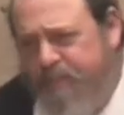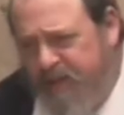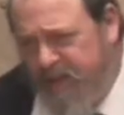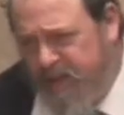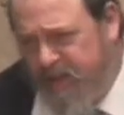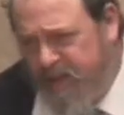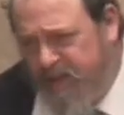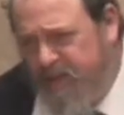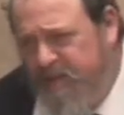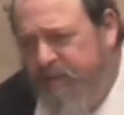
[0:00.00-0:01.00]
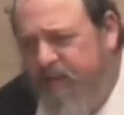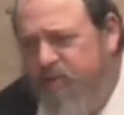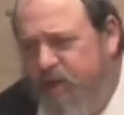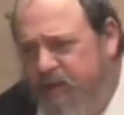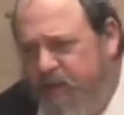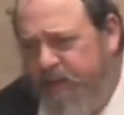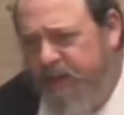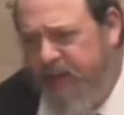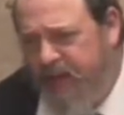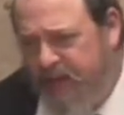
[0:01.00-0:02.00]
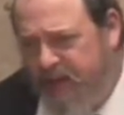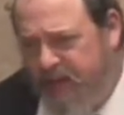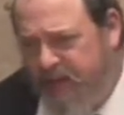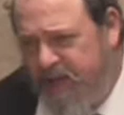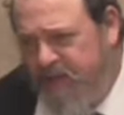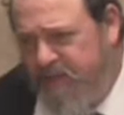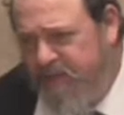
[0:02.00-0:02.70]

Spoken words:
B, to make sure I don't think A.